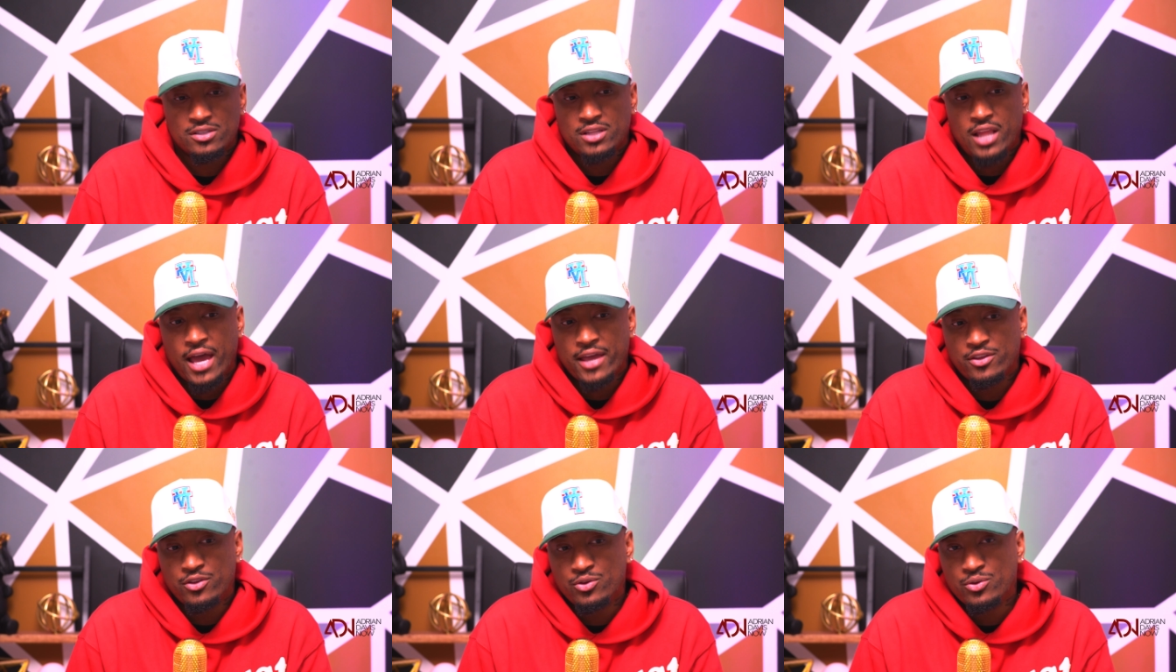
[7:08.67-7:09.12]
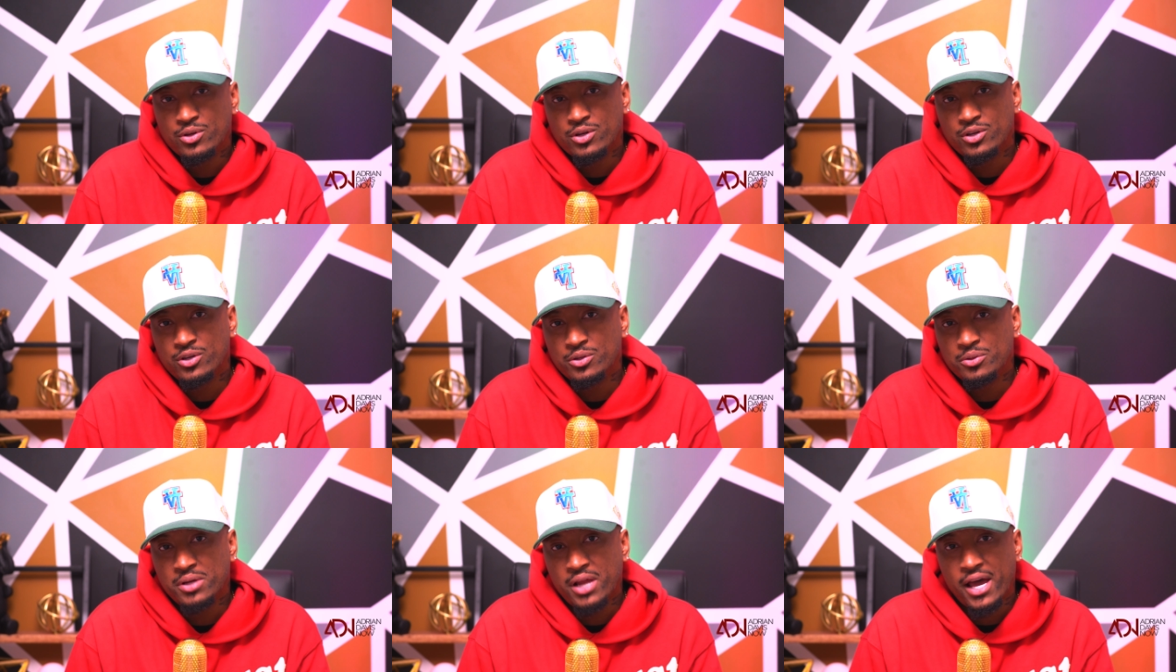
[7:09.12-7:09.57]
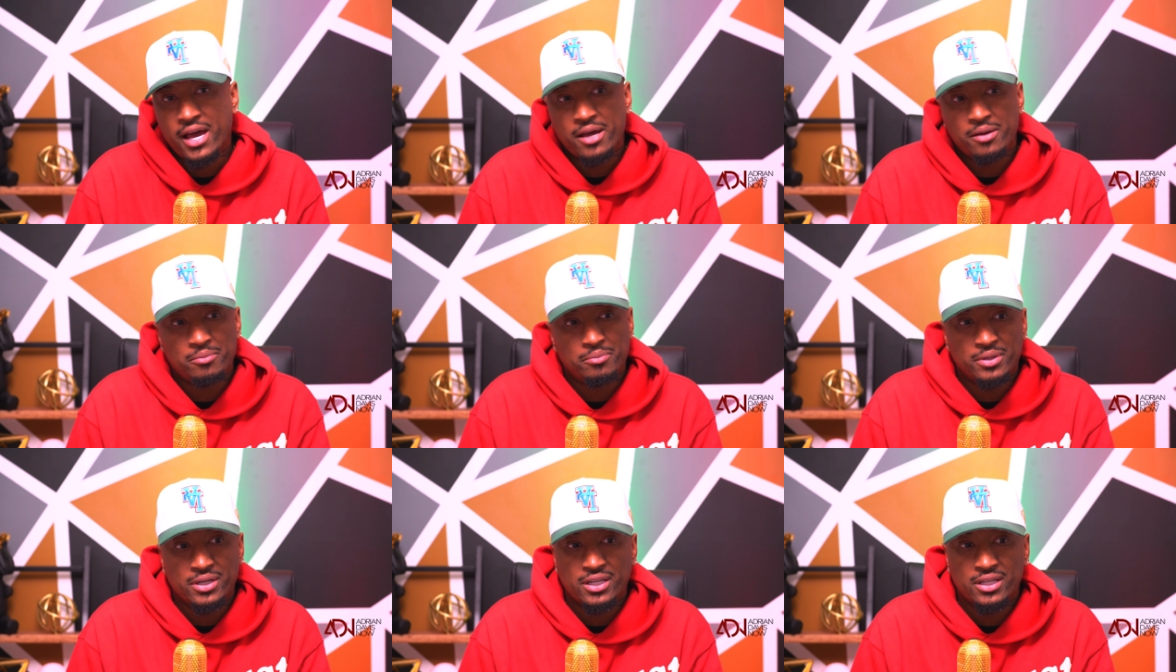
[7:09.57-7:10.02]
Like you can do that,
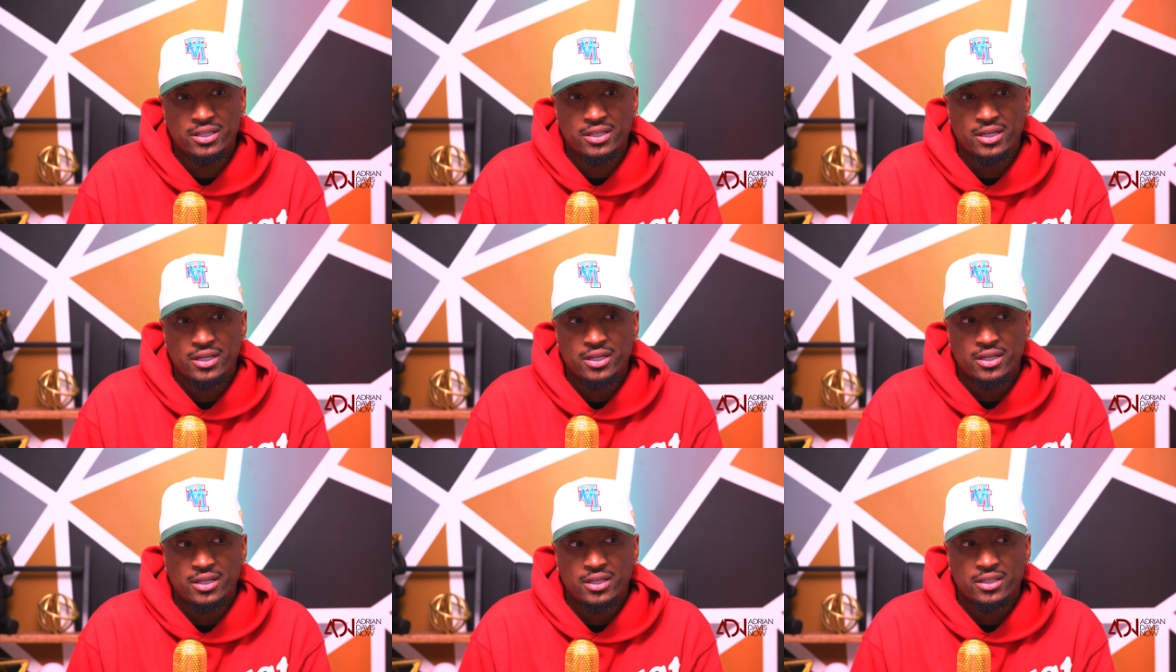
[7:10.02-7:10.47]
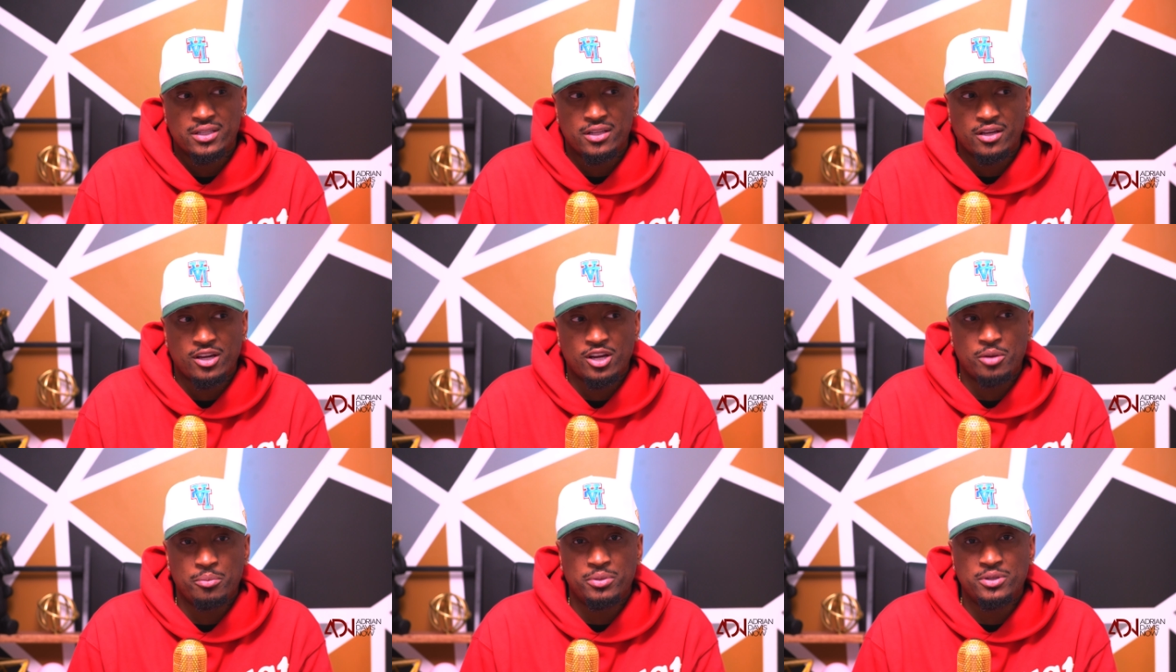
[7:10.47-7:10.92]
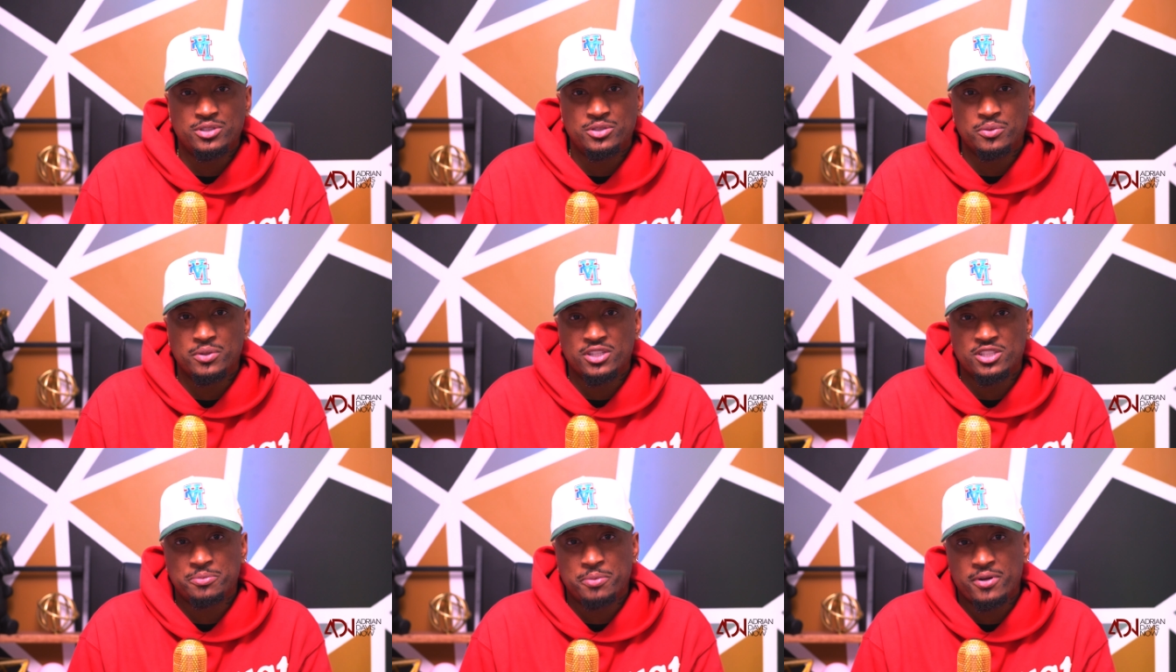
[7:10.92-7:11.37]
but they're gonna beat
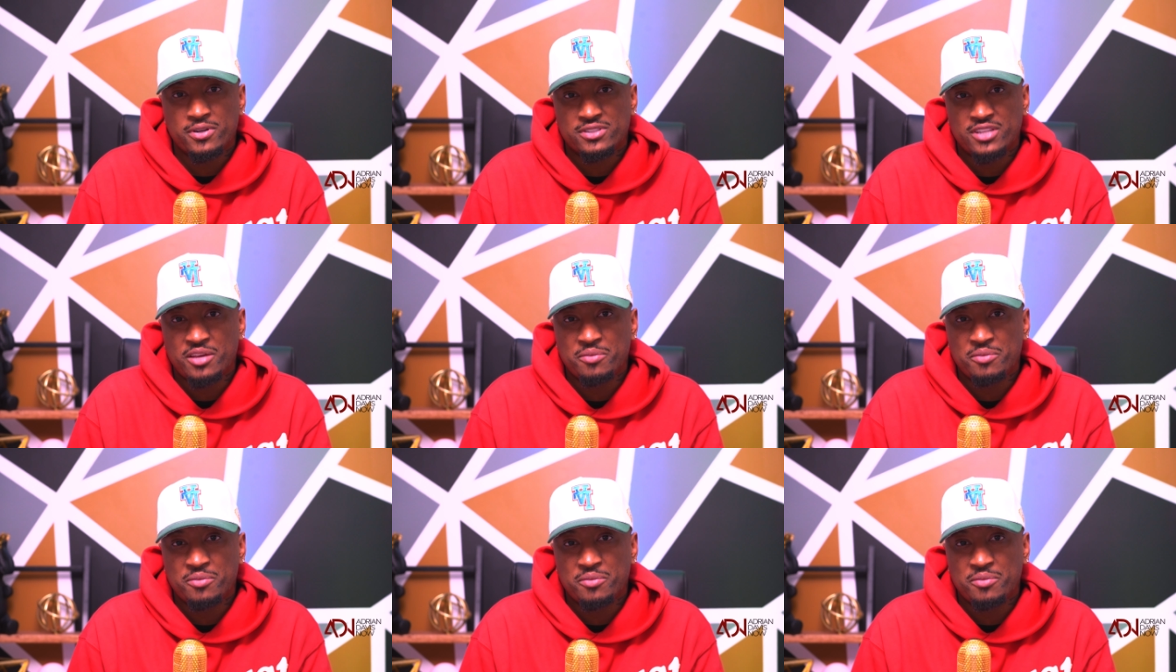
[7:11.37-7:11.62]
you with experience.